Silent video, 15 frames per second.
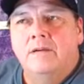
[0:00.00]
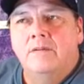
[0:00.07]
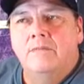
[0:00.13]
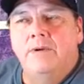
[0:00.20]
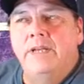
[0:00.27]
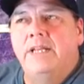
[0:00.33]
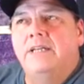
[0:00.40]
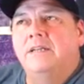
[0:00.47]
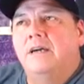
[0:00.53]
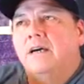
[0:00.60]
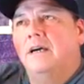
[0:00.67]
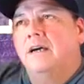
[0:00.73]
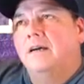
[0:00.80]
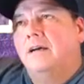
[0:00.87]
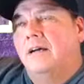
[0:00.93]
We need to
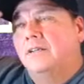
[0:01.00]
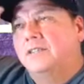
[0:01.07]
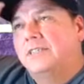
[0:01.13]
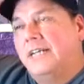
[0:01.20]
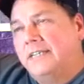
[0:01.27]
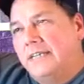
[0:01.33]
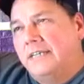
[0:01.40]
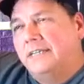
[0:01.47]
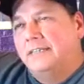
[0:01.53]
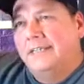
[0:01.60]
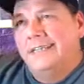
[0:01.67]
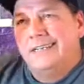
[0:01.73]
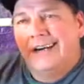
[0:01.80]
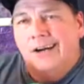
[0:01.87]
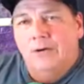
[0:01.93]
understand
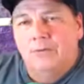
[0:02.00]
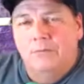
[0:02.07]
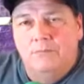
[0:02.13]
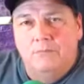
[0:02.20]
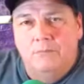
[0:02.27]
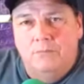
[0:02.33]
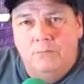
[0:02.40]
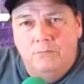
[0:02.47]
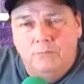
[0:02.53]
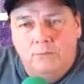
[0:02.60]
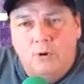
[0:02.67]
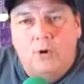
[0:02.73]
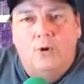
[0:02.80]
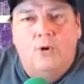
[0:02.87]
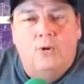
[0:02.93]
that our
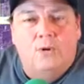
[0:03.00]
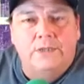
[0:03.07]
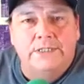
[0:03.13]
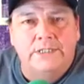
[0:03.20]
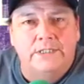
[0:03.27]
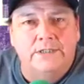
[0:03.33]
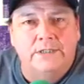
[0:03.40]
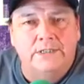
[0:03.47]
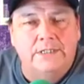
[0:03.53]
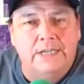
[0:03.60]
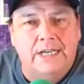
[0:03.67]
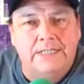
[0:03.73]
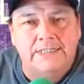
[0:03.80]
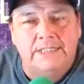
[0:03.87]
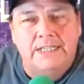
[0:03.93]
role here
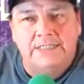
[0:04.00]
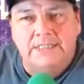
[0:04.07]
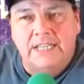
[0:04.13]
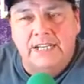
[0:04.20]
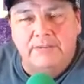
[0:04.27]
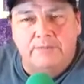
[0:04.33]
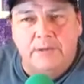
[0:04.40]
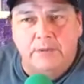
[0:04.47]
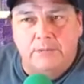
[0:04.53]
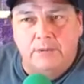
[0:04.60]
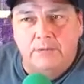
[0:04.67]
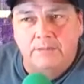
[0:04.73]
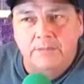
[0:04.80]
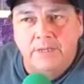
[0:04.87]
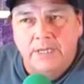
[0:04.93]
as Native
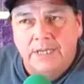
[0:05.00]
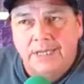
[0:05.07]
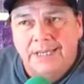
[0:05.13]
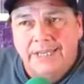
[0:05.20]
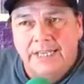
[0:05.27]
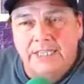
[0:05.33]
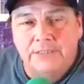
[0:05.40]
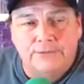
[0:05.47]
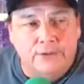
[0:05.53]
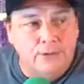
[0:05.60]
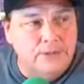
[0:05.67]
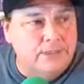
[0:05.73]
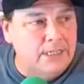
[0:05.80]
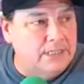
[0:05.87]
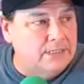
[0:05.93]
people is
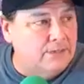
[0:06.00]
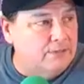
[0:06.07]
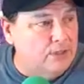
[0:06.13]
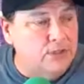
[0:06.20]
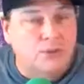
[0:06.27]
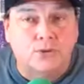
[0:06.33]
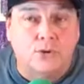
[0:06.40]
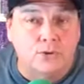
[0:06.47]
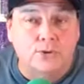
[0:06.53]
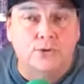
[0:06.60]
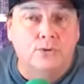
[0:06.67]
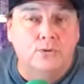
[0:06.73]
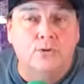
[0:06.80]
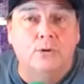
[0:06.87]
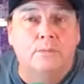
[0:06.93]
first as a very social
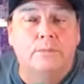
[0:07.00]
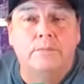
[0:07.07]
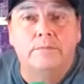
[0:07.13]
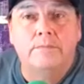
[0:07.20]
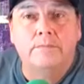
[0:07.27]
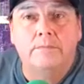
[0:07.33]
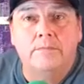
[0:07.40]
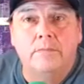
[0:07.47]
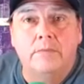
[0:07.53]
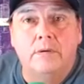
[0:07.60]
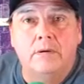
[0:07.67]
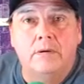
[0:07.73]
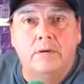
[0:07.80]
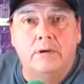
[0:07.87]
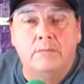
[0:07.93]
group,
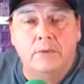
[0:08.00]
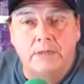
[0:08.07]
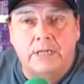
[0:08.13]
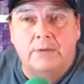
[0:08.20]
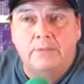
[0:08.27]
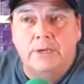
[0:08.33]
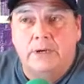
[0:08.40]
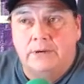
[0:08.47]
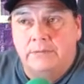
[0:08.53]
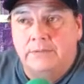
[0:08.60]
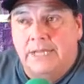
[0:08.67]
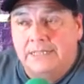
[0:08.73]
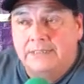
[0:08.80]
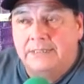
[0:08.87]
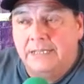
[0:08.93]
that we are,
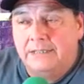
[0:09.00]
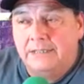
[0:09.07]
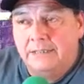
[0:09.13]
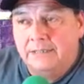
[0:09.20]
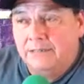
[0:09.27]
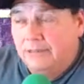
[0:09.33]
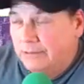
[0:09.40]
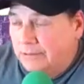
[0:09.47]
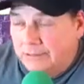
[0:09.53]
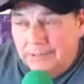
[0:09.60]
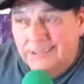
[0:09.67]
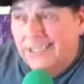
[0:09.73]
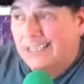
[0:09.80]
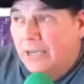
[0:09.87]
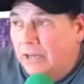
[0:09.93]
that's, you know,
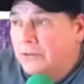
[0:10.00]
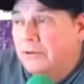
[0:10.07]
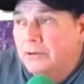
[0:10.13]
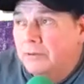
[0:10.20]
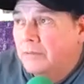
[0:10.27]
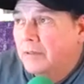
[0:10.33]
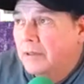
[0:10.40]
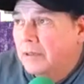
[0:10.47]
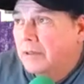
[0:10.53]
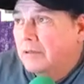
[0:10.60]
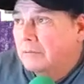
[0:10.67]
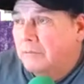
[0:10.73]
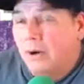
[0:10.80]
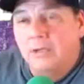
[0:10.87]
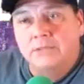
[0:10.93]
just like other
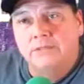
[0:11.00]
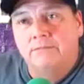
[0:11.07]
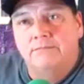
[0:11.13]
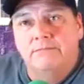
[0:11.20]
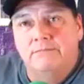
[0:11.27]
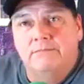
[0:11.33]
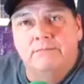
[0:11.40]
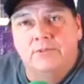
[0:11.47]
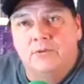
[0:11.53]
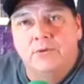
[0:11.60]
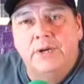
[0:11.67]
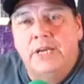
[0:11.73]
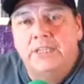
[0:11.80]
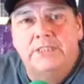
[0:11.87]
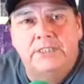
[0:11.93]
parts of
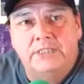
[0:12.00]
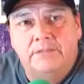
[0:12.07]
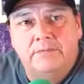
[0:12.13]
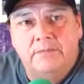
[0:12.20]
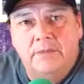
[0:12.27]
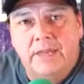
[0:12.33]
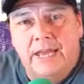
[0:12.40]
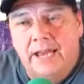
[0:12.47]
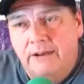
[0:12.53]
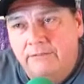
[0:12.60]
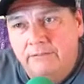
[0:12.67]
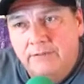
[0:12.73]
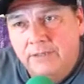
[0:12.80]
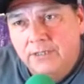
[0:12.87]
creation have